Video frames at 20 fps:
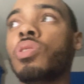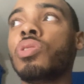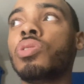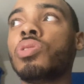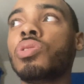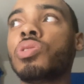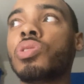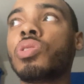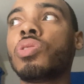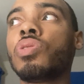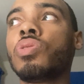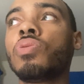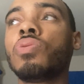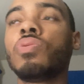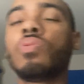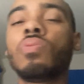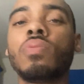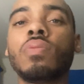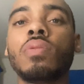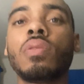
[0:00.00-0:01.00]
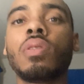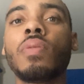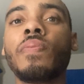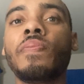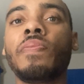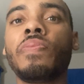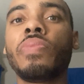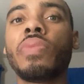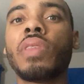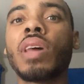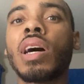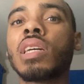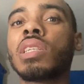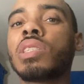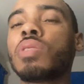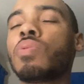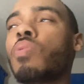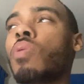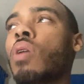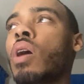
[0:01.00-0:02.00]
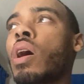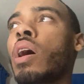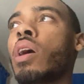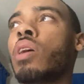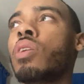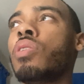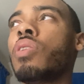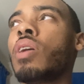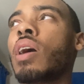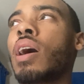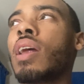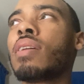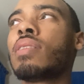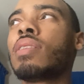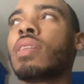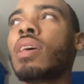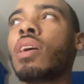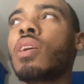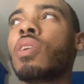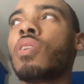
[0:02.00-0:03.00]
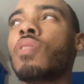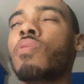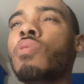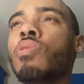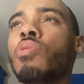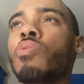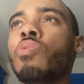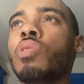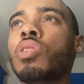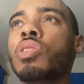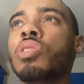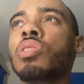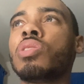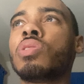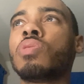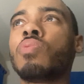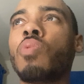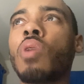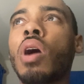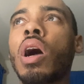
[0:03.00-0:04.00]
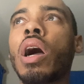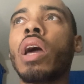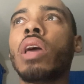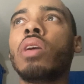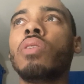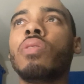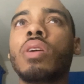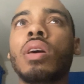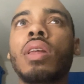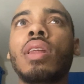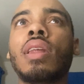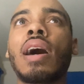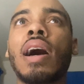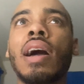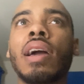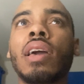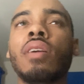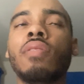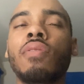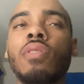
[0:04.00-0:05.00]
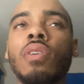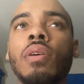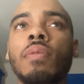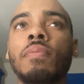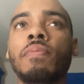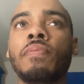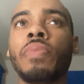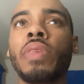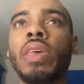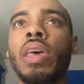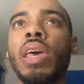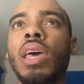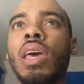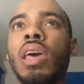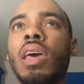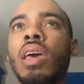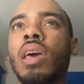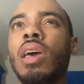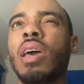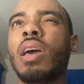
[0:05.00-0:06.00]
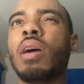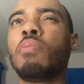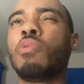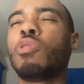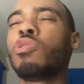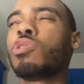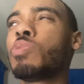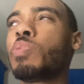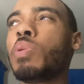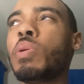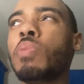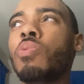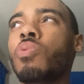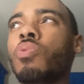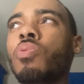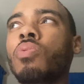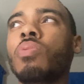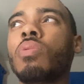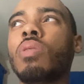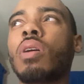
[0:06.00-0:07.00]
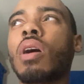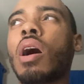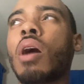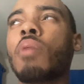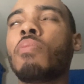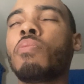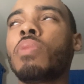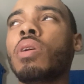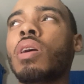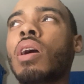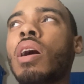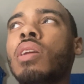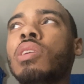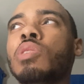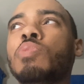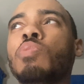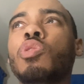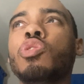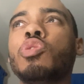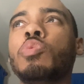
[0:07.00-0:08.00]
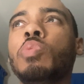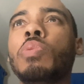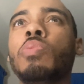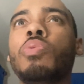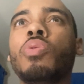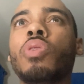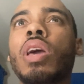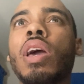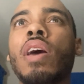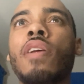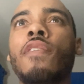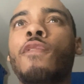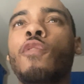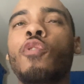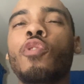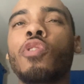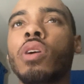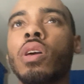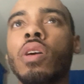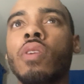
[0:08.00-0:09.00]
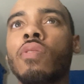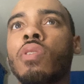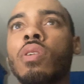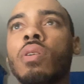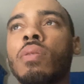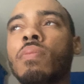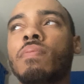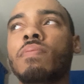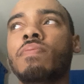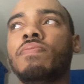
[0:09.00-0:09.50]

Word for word: So that's why you got to think of the reasons why you cannot give up. And most people, I'm going to be honest, most people can't afford to give up.